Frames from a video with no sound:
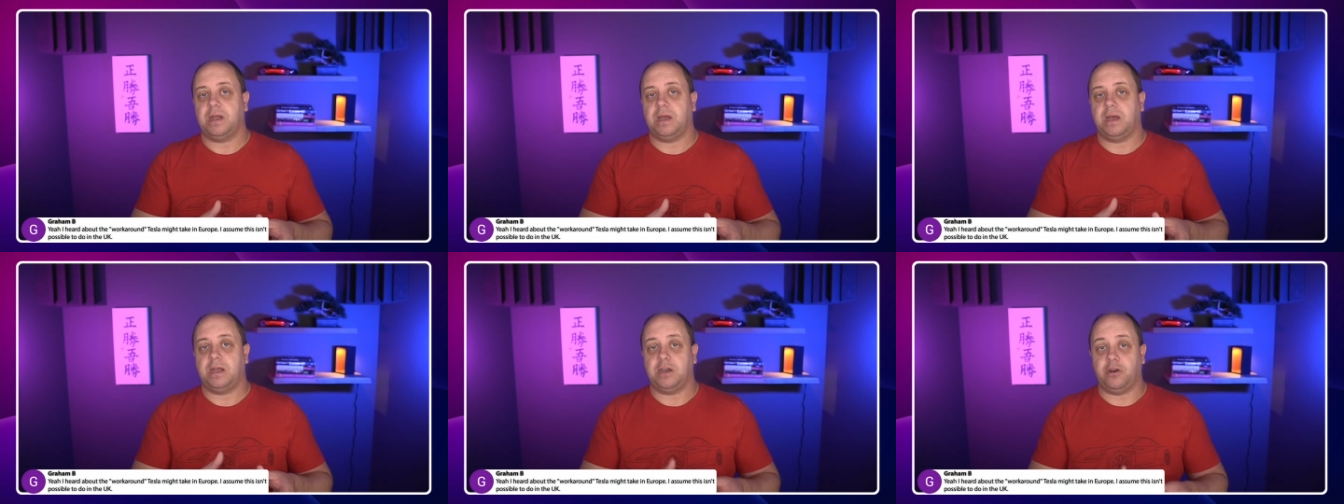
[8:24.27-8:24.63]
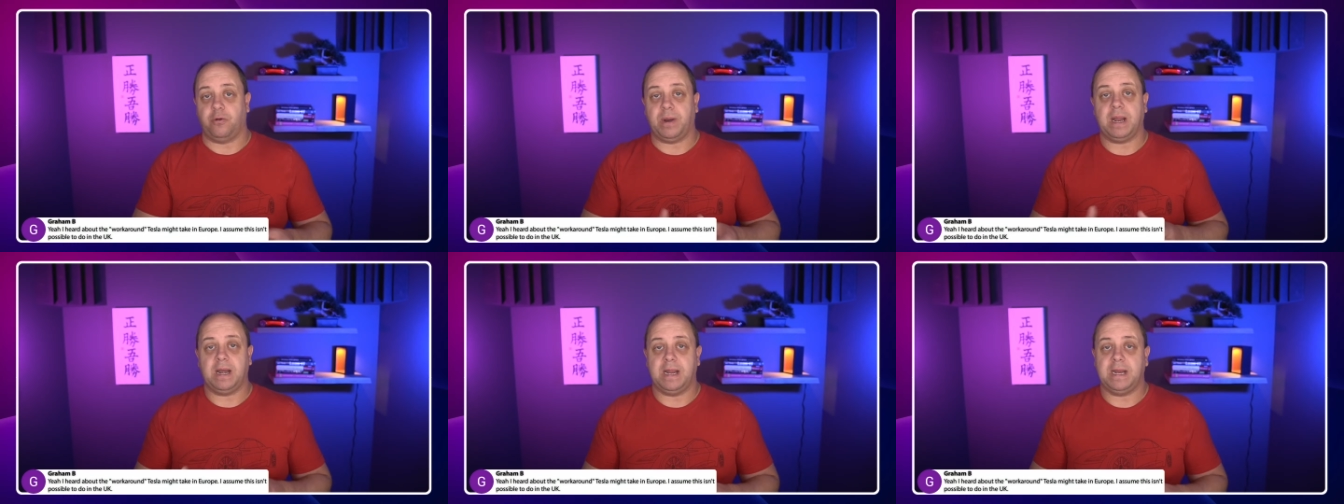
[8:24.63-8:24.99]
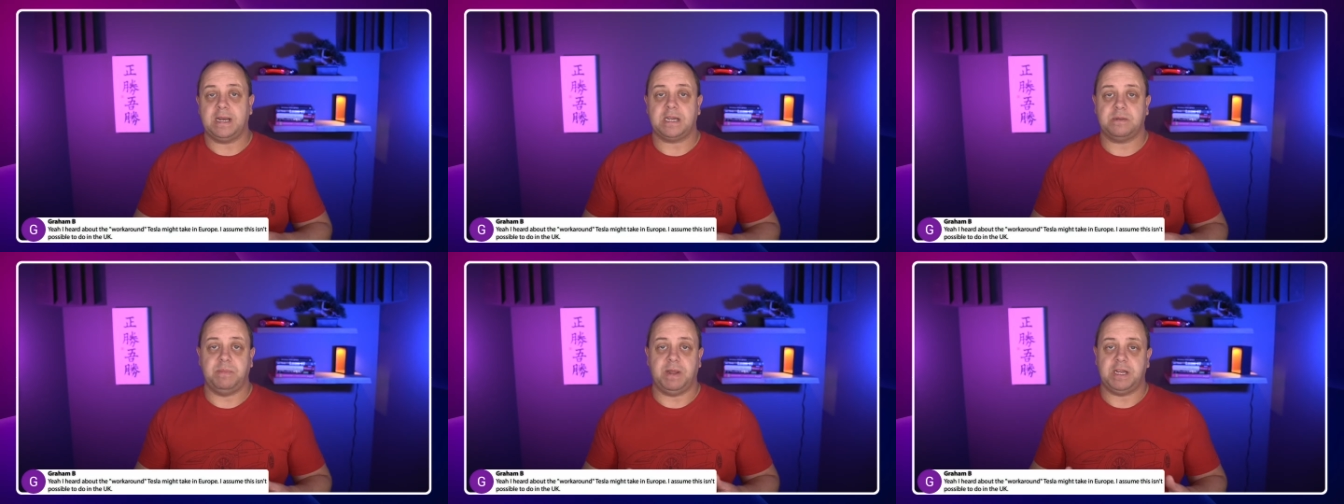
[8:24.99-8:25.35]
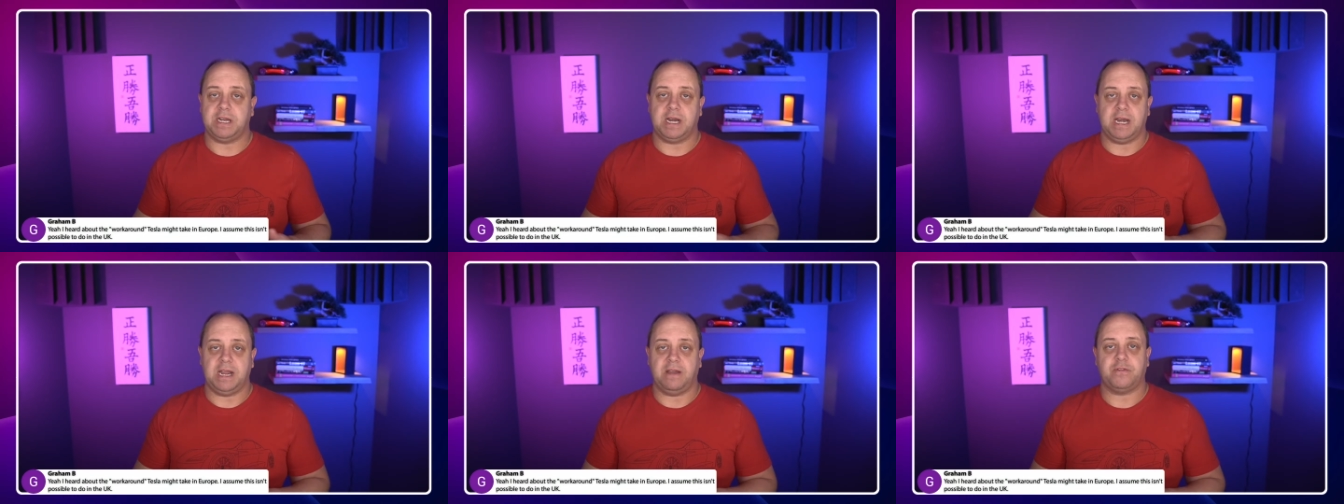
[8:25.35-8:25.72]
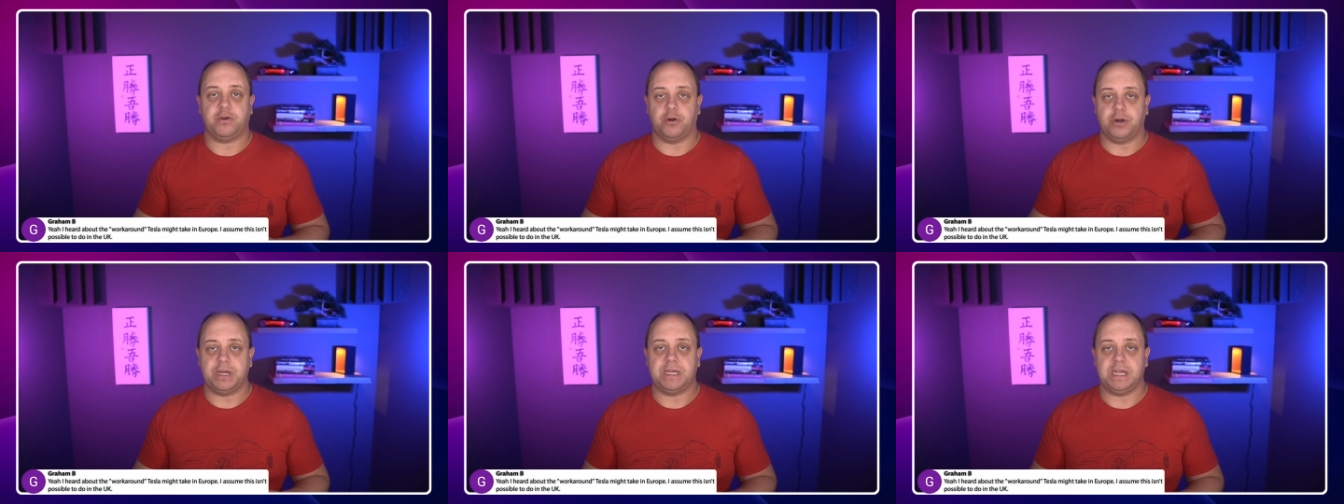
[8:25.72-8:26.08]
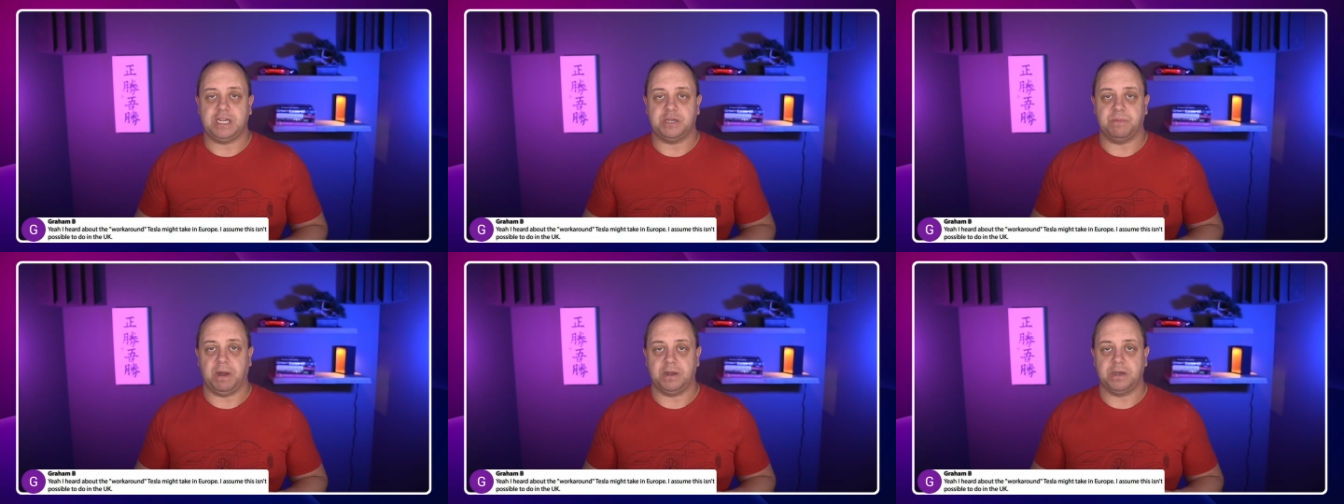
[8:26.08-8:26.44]
uh, the regulators basically have
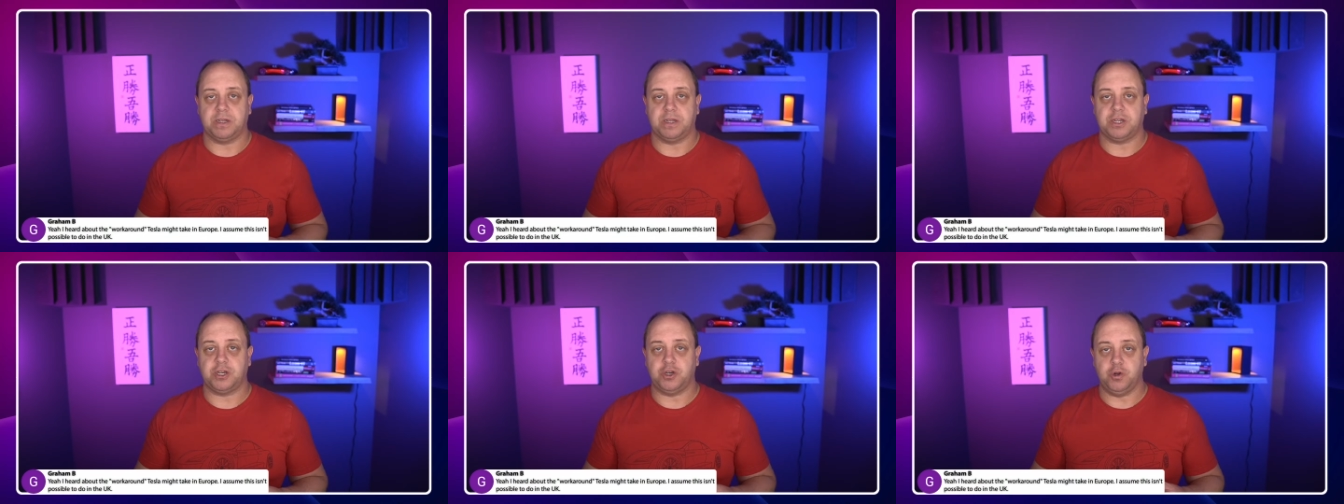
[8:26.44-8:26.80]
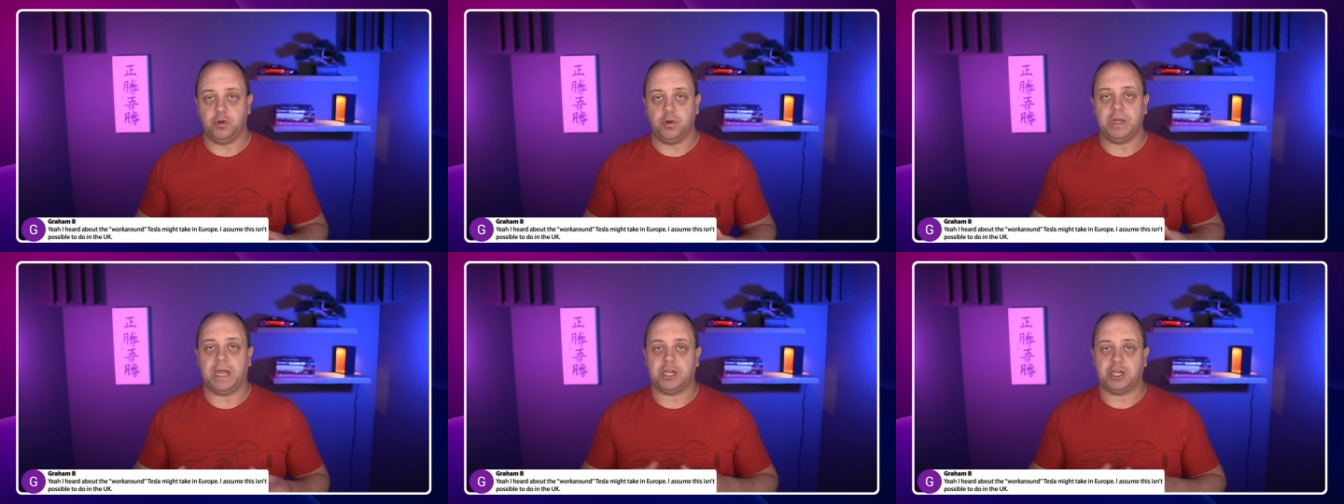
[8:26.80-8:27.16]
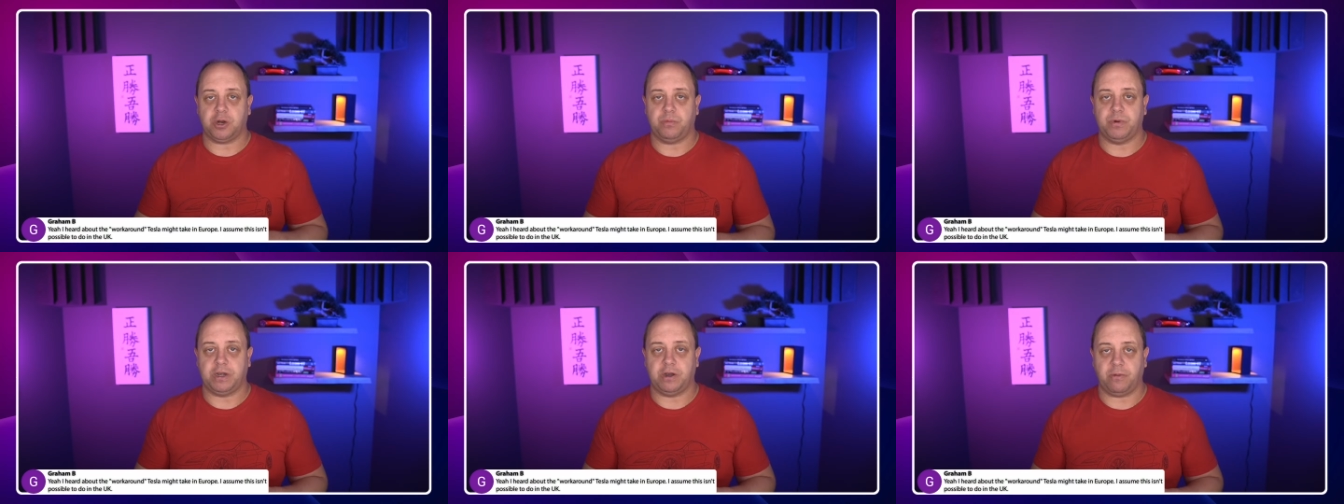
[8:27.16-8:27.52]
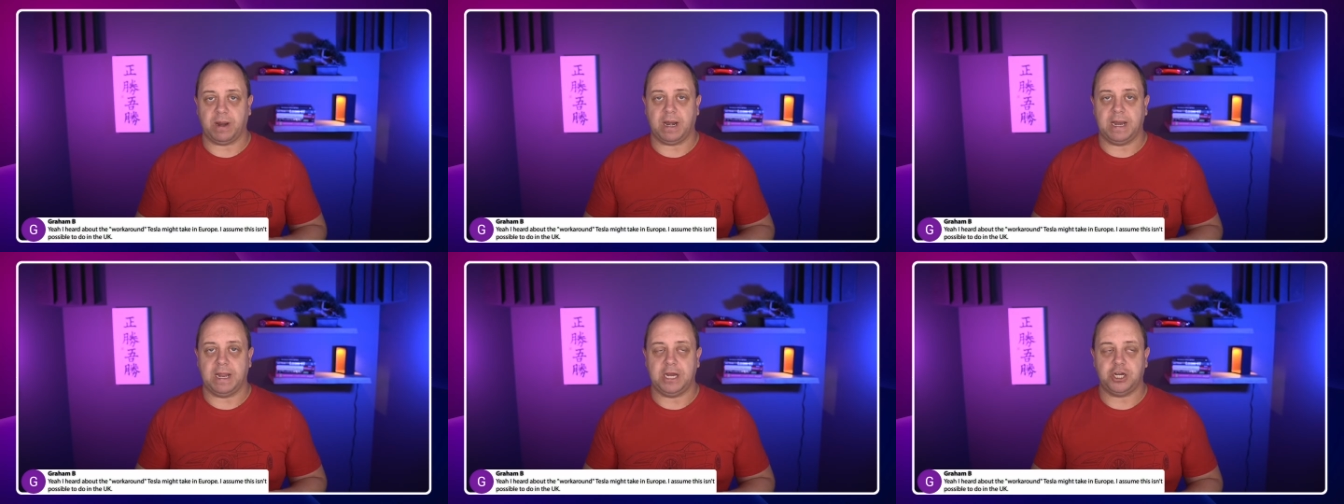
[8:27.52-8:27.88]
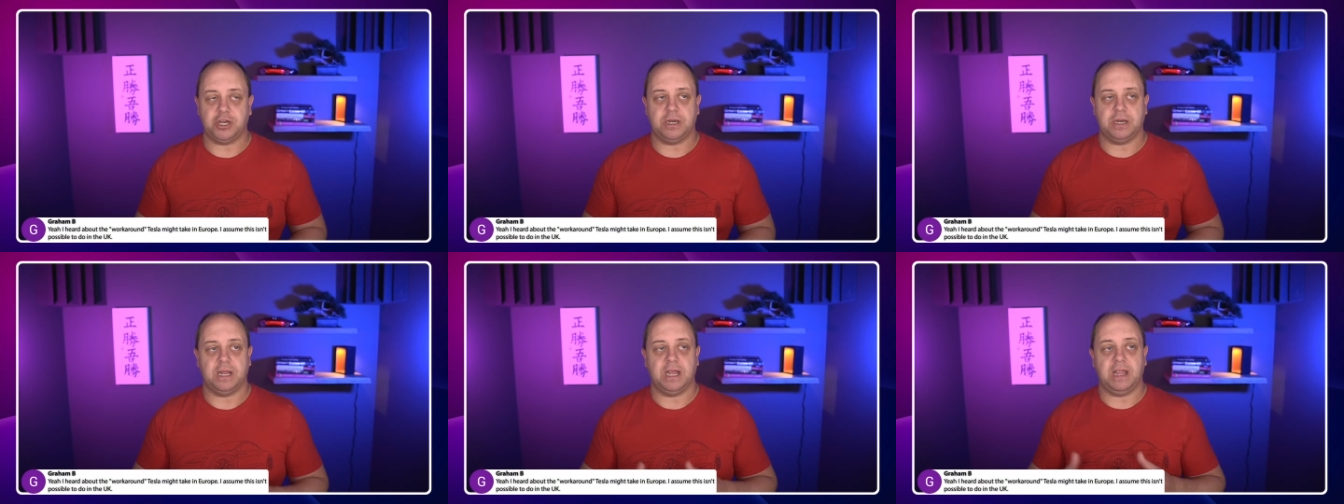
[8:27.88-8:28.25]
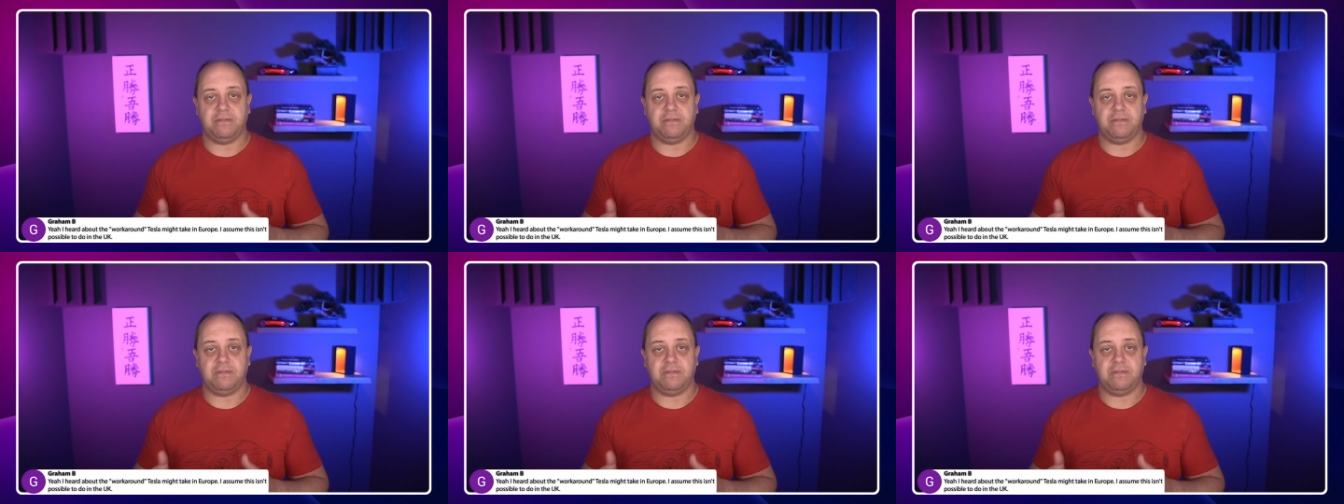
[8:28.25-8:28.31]
36 months to catch up with the regulation.